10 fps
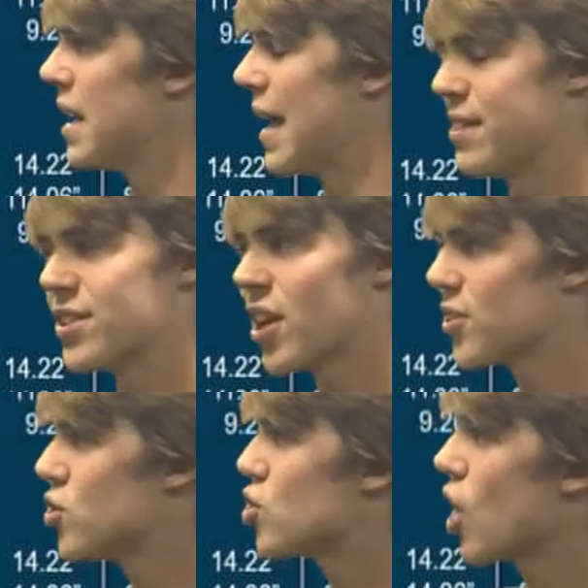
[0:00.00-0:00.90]
And this
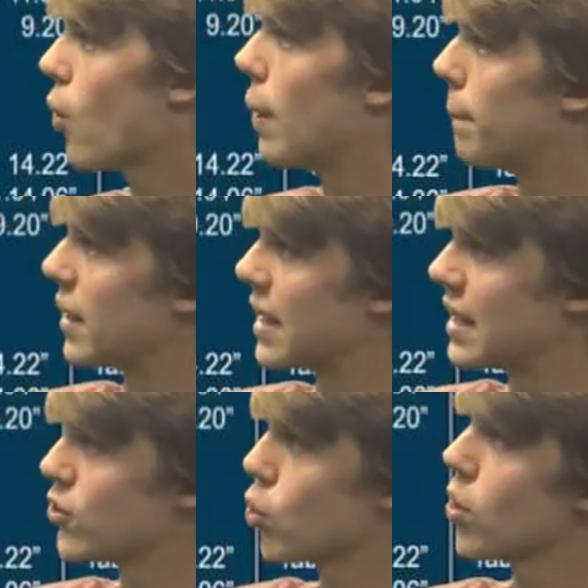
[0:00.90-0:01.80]
doesn't show it, but
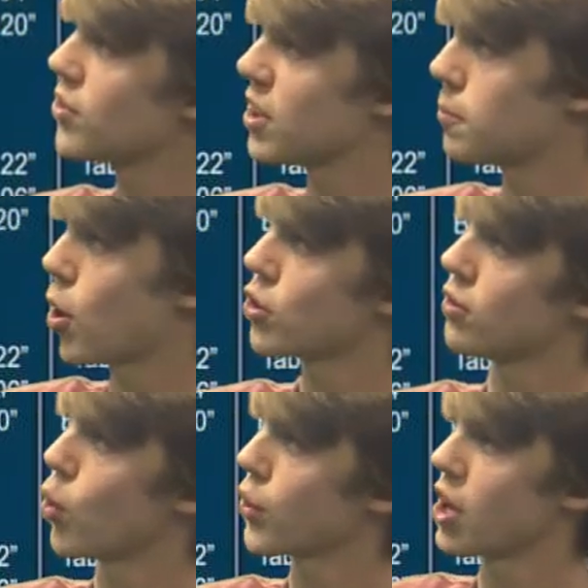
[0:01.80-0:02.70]
in towards these parts
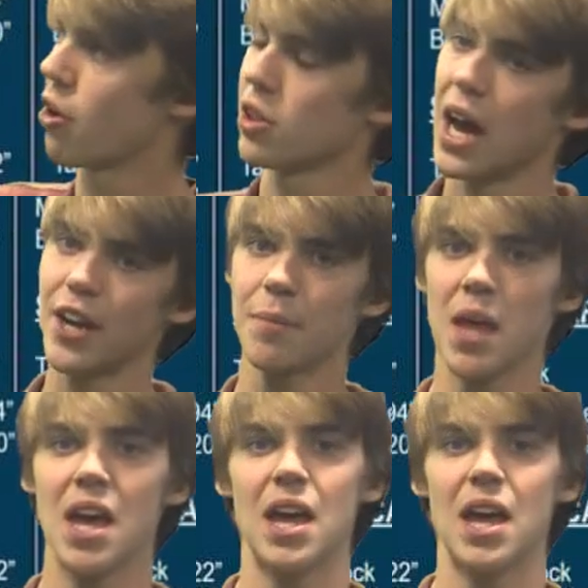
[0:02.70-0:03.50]
of North Carolina,